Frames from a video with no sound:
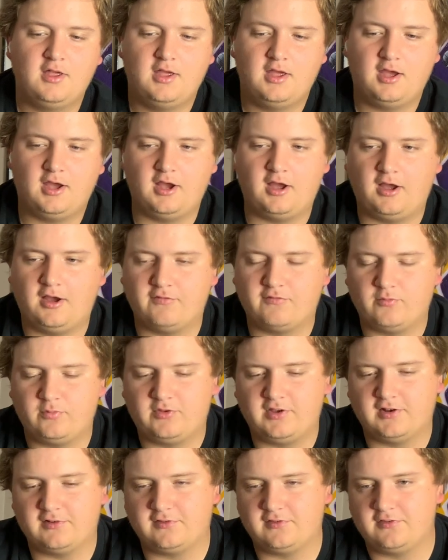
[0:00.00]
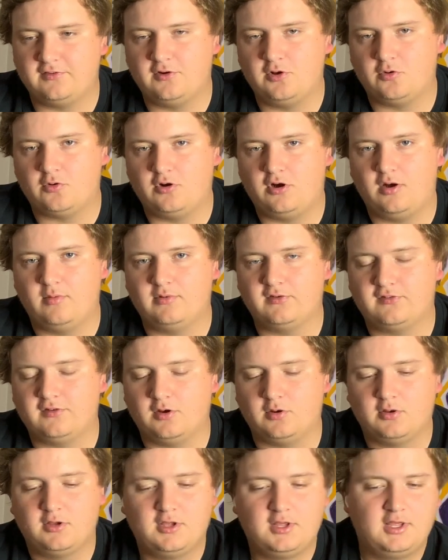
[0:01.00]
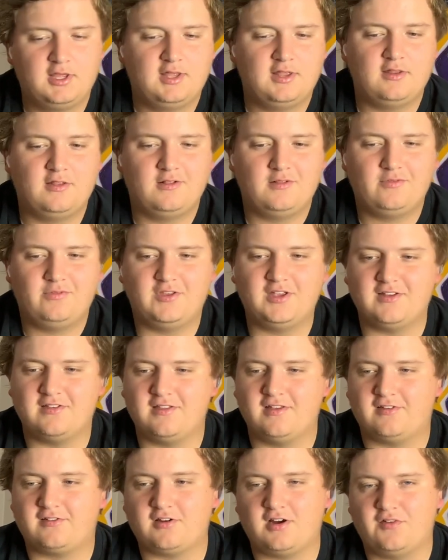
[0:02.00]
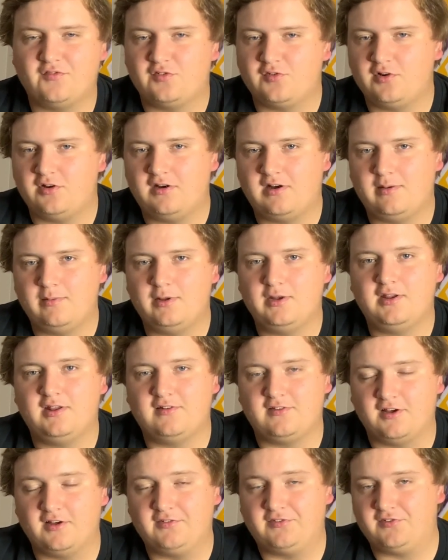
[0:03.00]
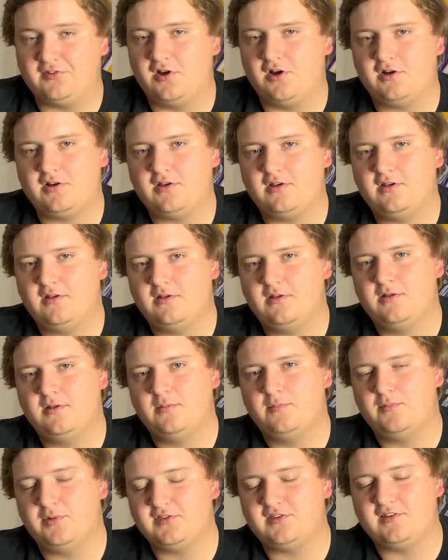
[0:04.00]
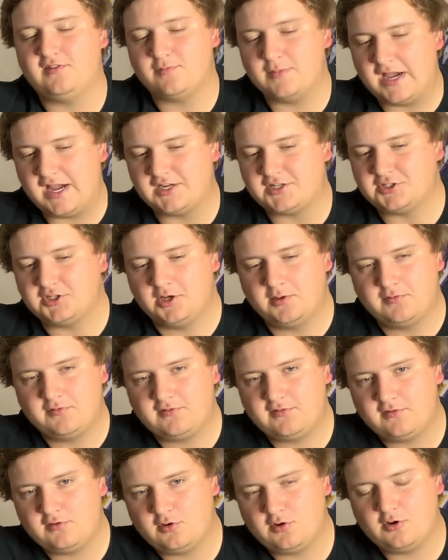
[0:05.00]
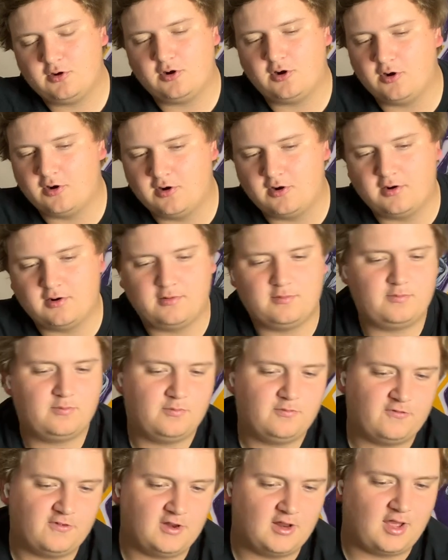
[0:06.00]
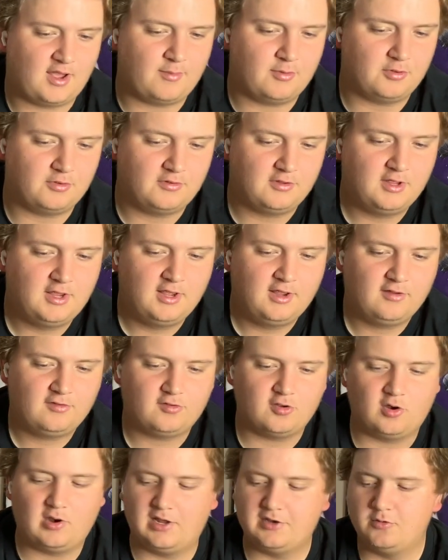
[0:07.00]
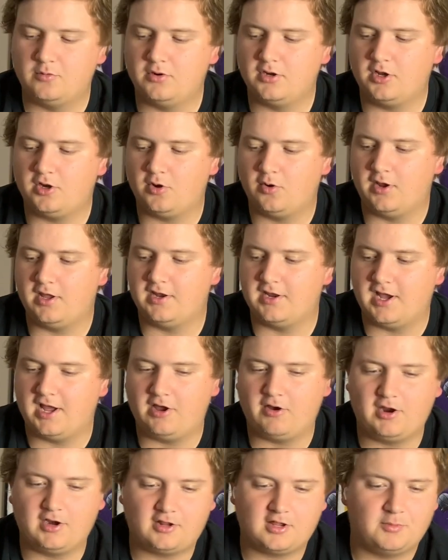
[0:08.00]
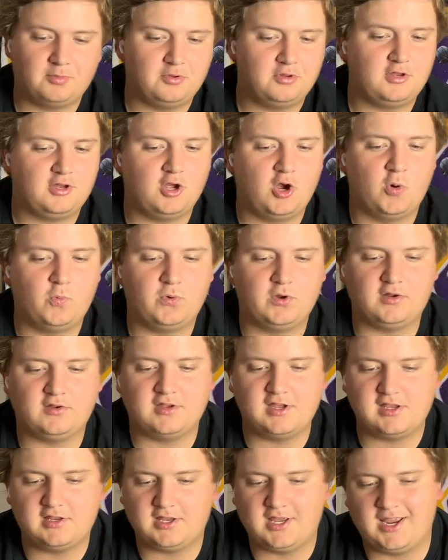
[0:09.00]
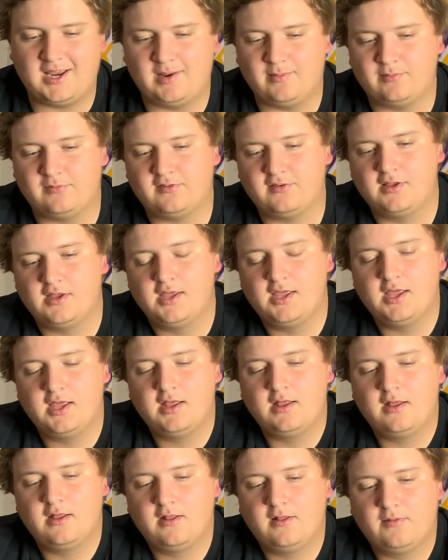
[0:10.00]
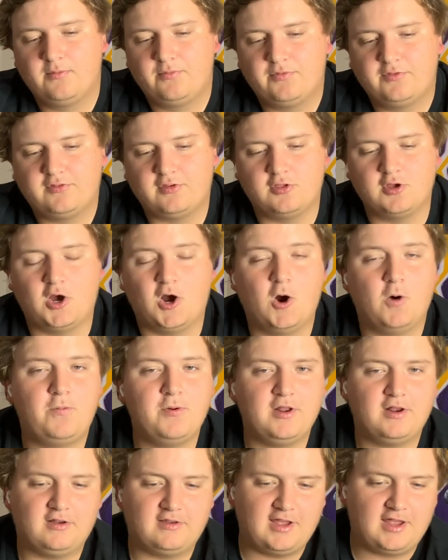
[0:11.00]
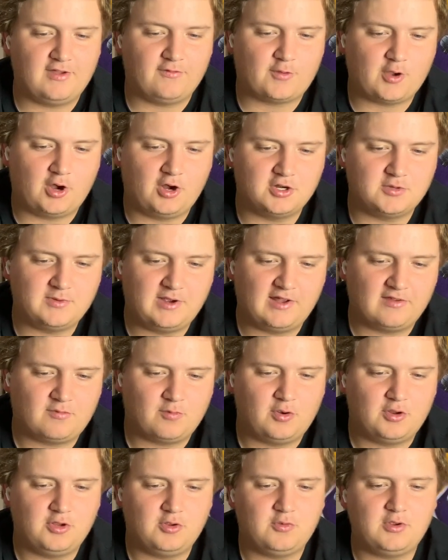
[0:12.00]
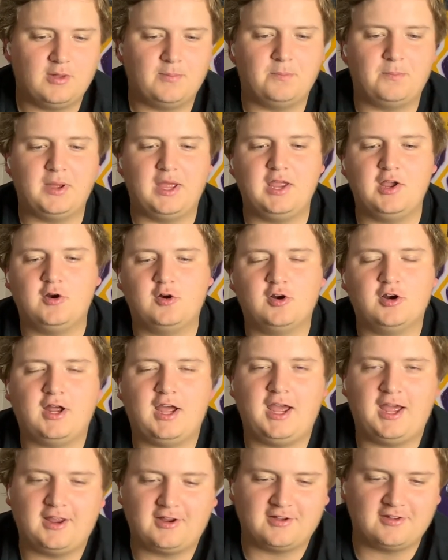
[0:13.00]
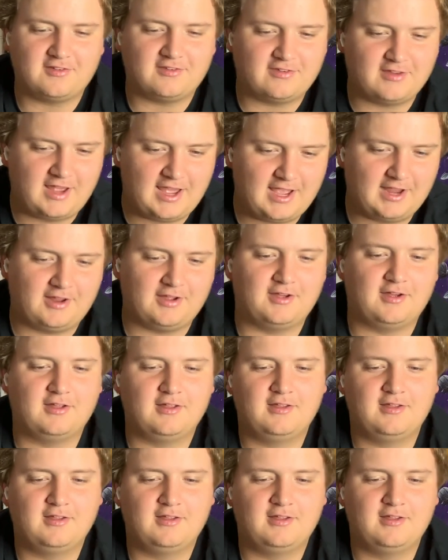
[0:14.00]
from Texas and Oklahoma. So this conference realignment, it does suck. but these matchups are phenomenal. So I do want to go ahead and highlight a couple of the opening day games. So the opening day of college basketball, you get Baylor at Gonzaga.